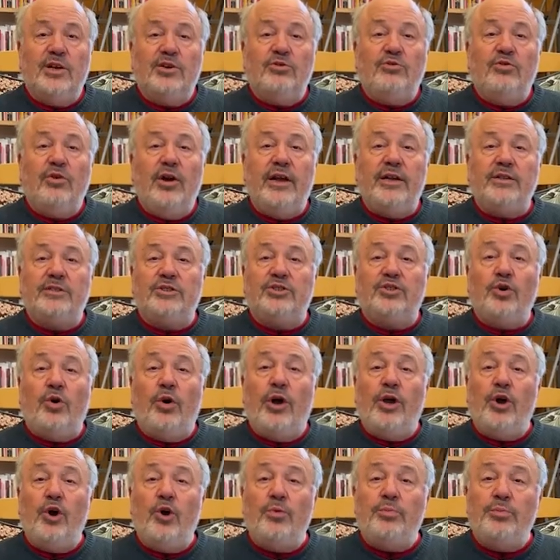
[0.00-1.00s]
Great. So
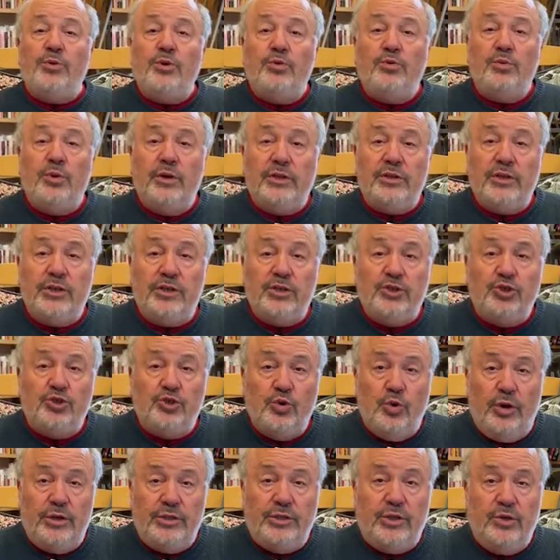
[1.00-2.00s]
I hope you really
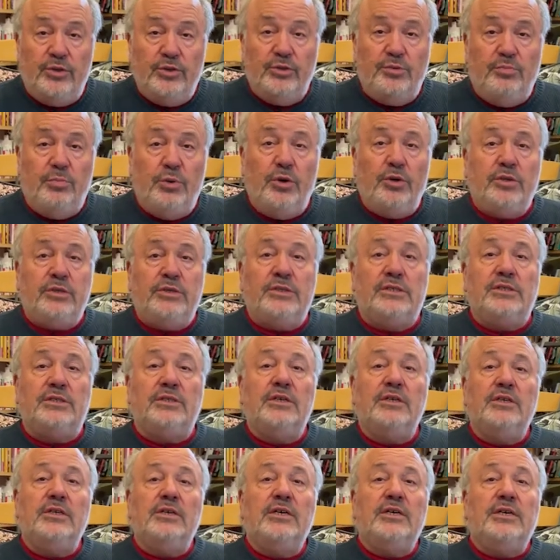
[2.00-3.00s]
enjoyed those books,
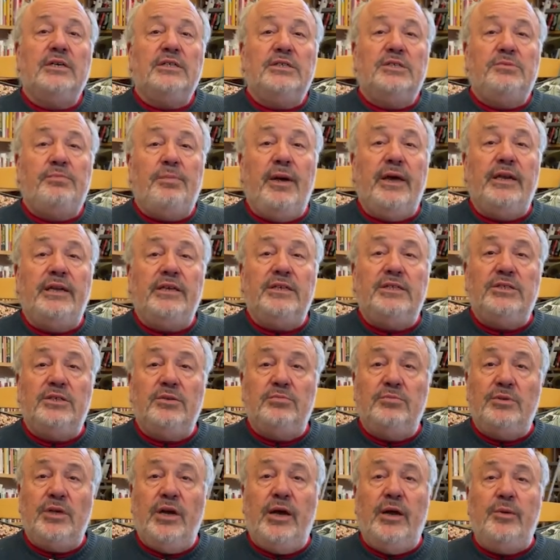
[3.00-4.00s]
spending
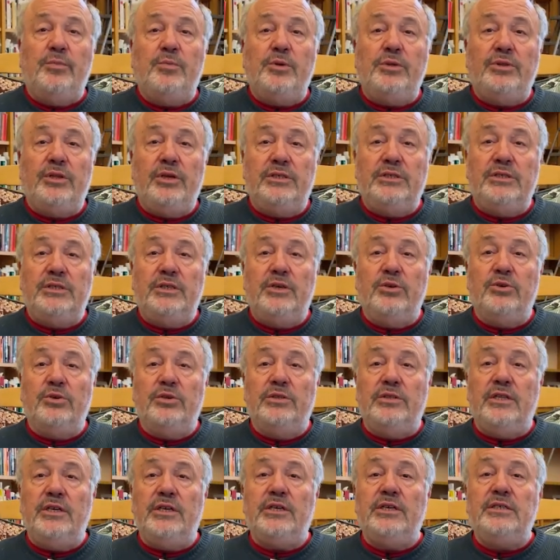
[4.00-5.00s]
some time with us here
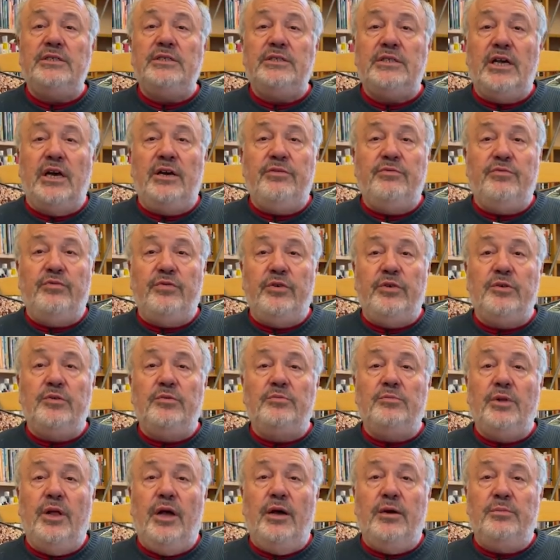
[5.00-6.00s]
at the Eastside
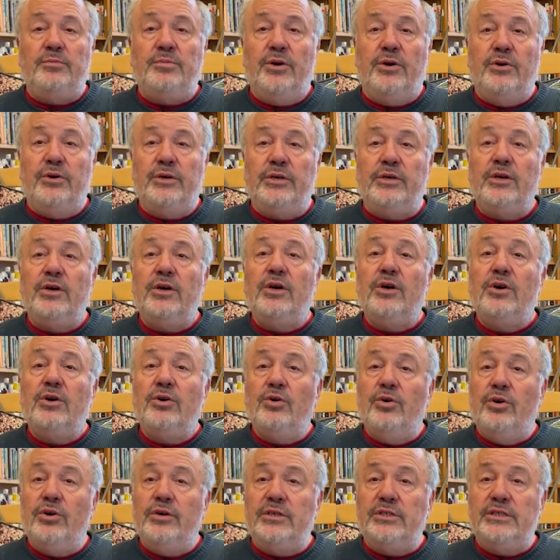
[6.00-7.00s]
Freedom Library
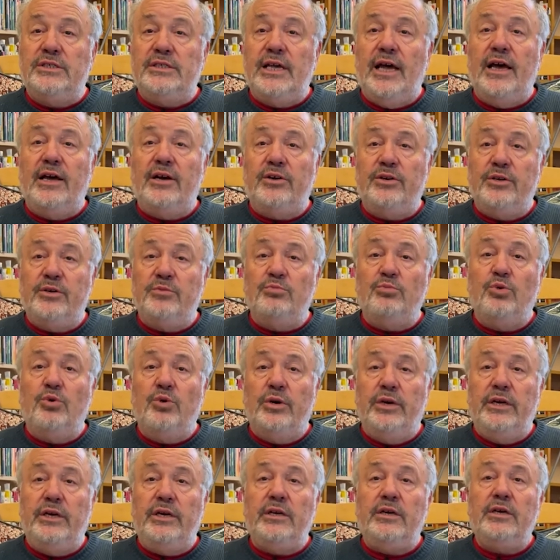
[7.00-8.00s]
on a Saturday
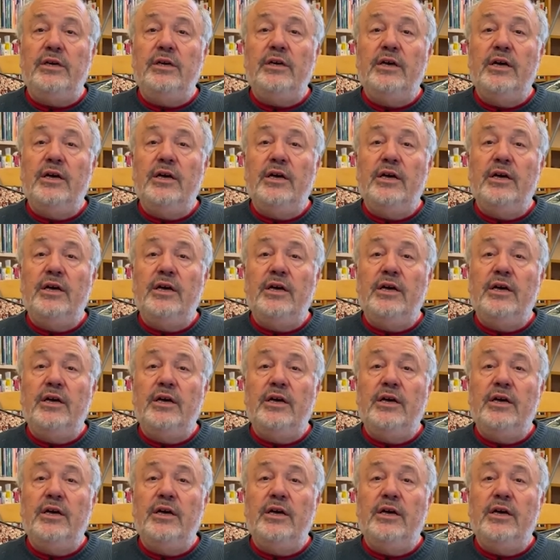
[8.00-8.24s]
morning.